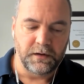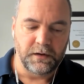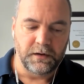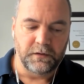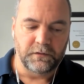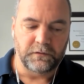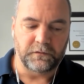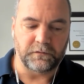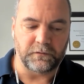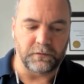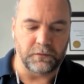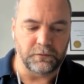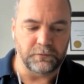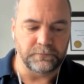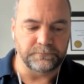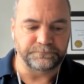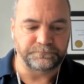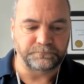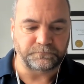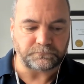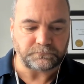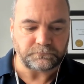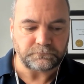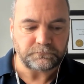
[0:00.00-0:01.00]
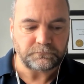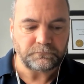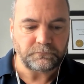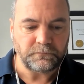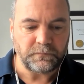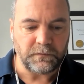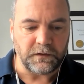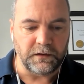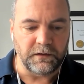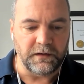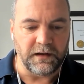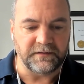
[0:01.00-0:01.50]
So
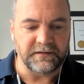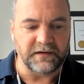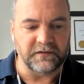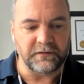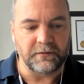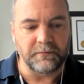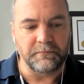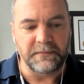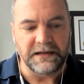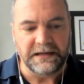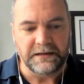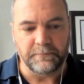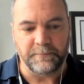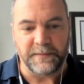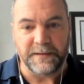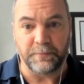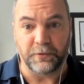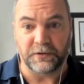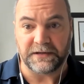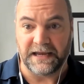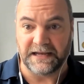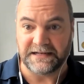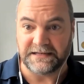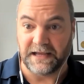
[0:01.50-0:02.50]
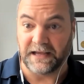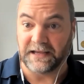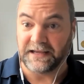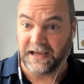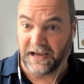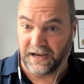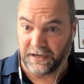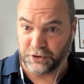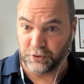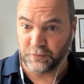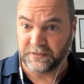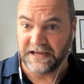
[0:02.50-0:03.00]
It doesn't mean people can't,
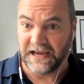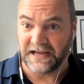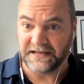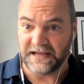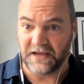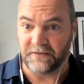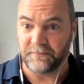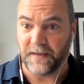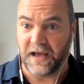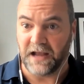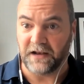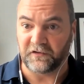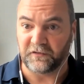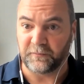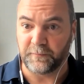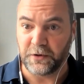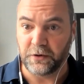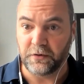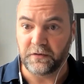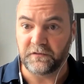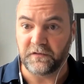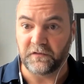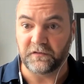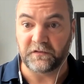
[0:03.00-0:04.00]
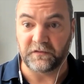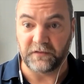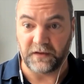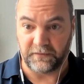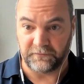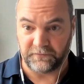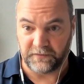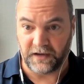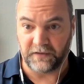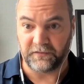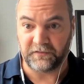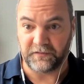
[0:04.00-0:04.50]
again, you can't have bad experiences,
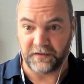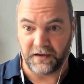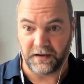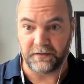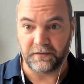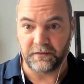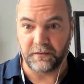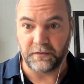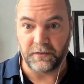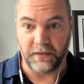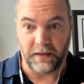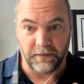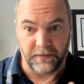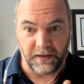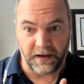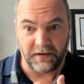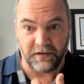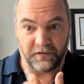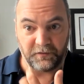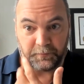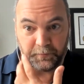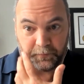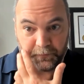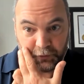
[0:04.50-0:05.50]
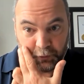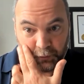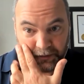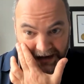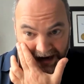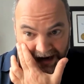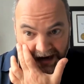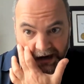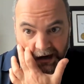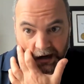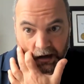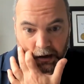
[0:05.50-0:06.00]
because as I said, that is, you
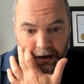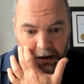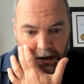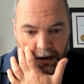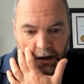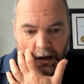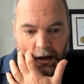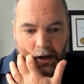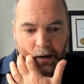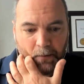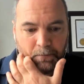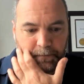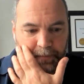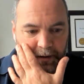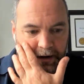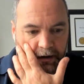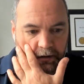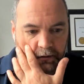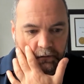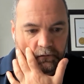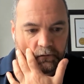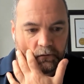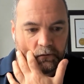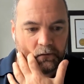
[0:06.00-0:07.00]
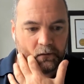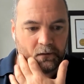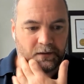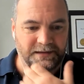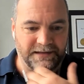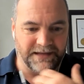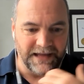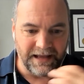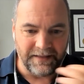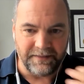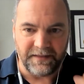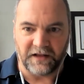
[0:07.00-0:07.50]
can, but
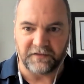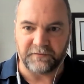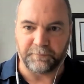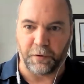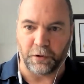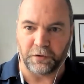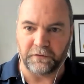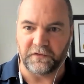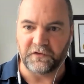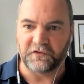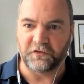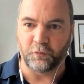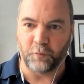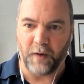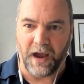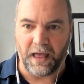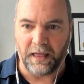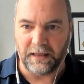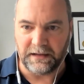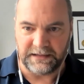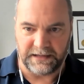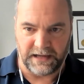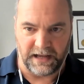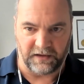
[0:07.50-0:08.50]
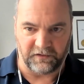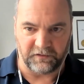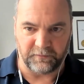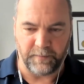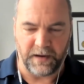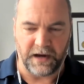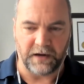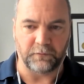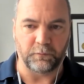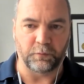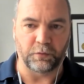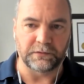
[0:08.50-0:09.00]
again, that's part of the duality
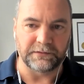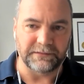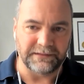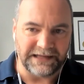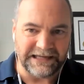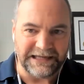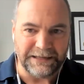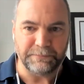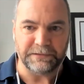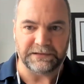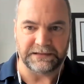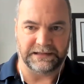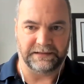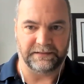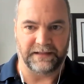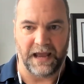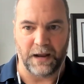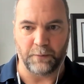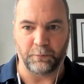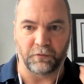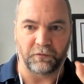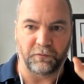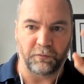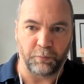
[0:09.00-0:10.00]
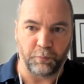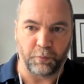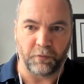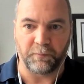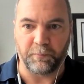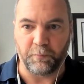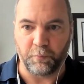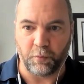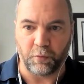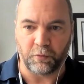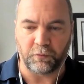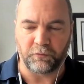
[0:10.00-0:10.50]
aspect. We're labeling
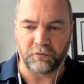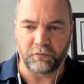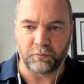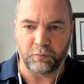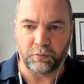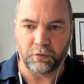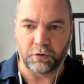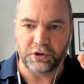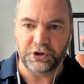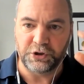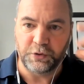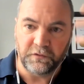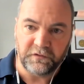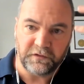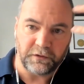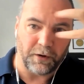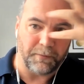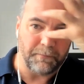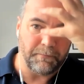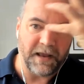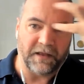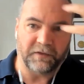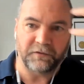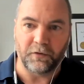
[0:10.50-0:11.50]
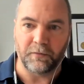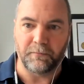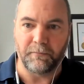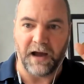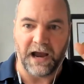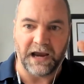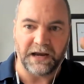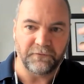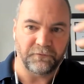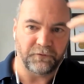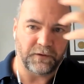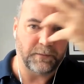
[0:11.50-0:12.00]
that. We're using our mental
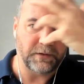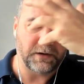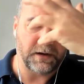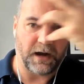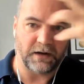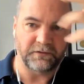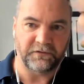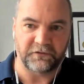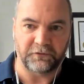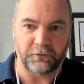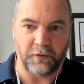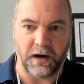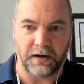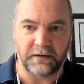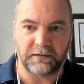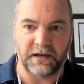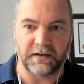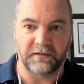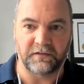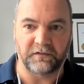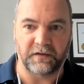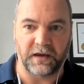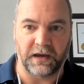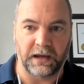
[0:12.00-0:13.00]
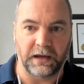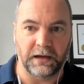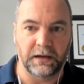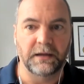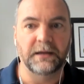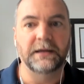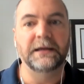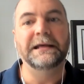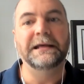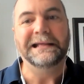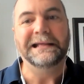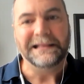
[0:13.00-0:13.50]
mind frame construct and saying,
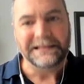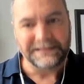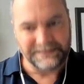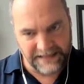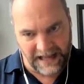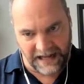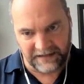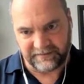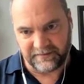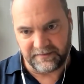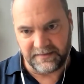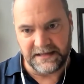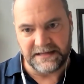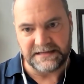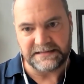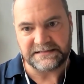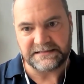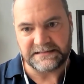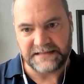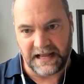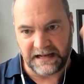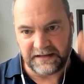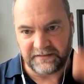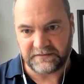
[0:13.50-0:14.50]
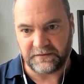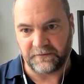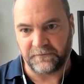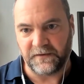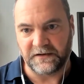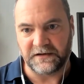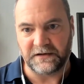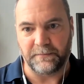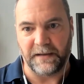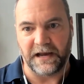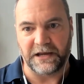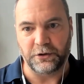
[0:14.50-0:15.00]
that's this, that has to
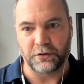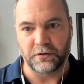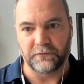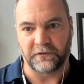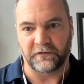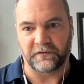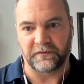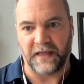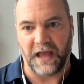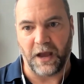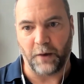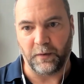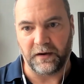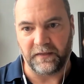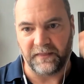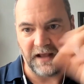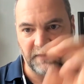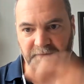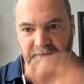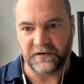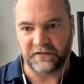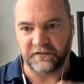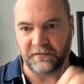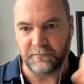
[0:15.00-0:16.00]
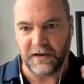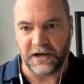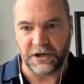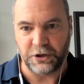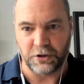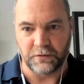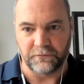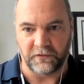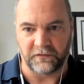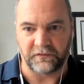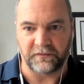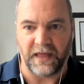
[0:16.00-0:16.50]
fit in my universe that way, that fits in my
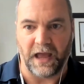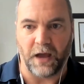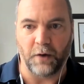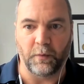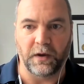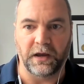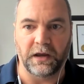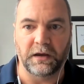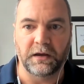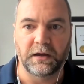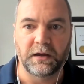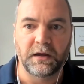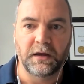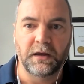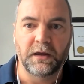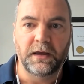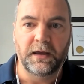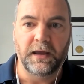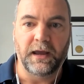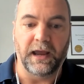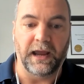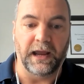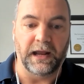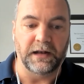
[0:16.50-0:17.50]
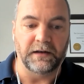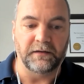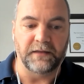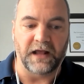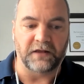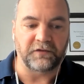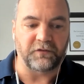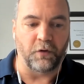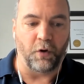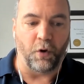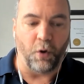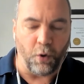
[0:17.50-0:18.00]
universe that way. And
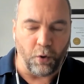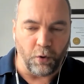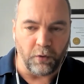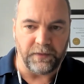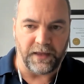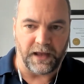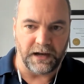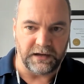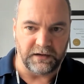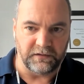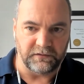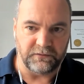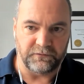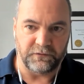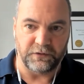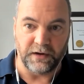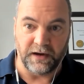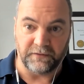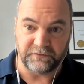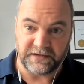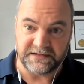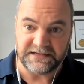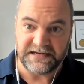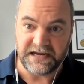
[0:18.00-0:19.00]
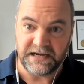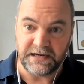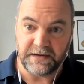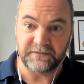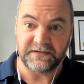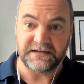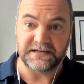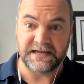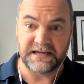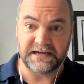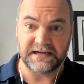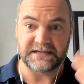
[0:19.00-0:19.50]
that's all that is. You have to
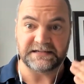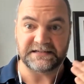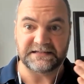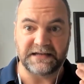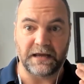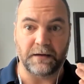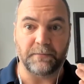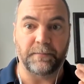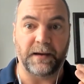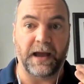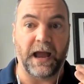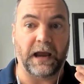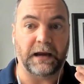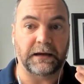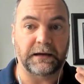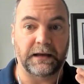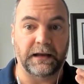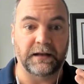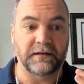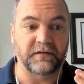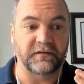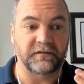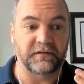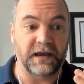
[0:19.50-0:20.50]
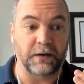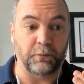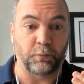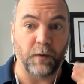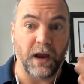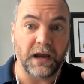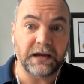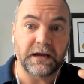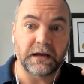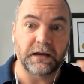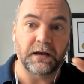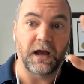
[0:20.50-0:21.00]
take a step back and
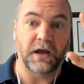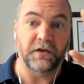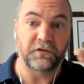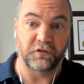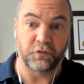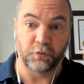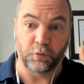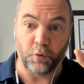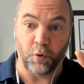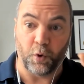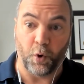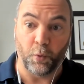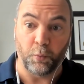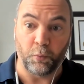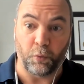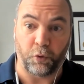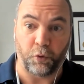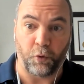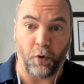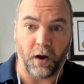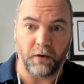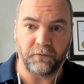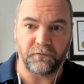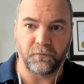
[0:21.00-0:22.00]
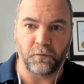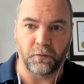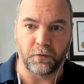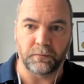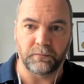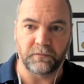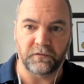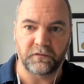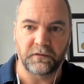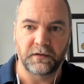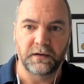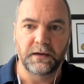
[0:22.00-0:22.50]
recognize your own thought
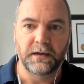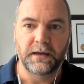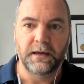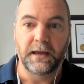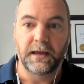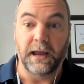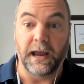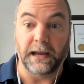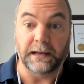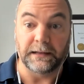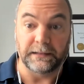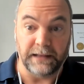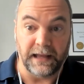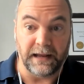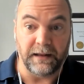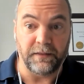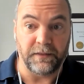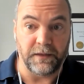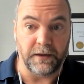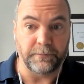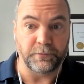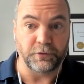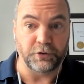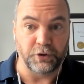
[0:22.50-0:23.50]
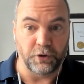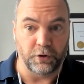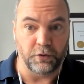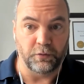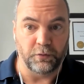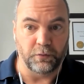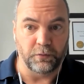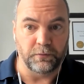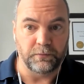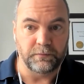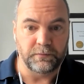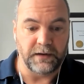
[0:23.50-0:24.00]
forms and let them
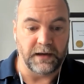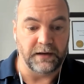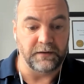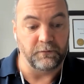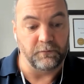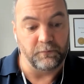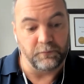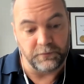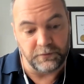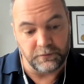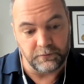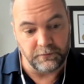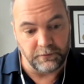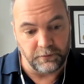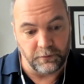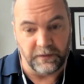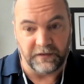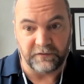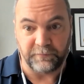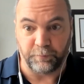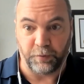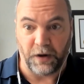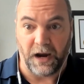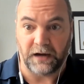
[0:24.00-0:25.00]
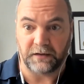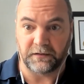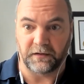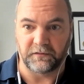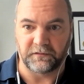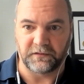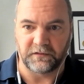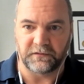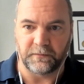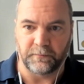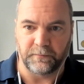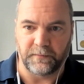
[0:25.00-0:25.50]
go. And that's
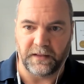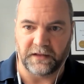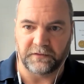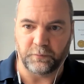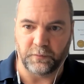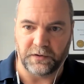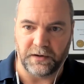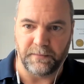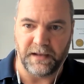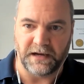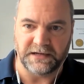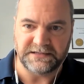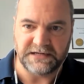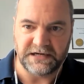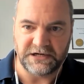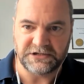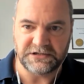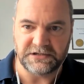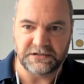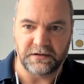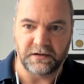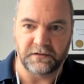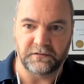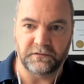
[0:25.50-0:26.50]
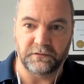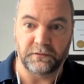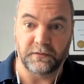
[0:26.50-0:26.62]
practice. That's what a meditation does.